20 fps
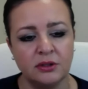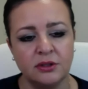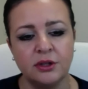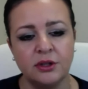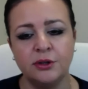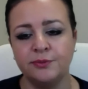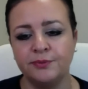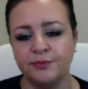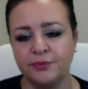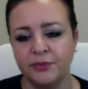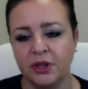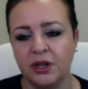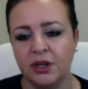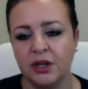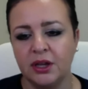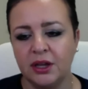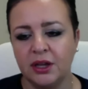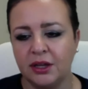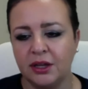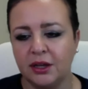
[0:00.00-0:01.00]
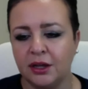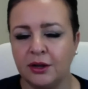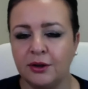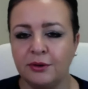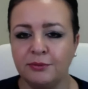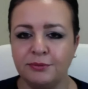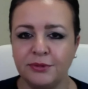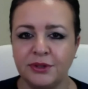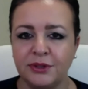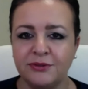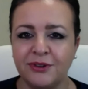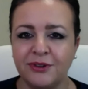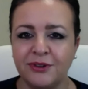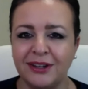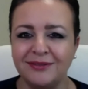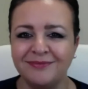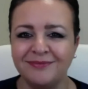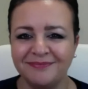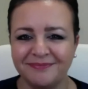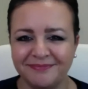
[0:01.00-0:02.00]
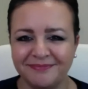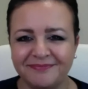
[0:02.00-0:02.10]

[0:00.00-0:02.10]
So, you know, it's fun.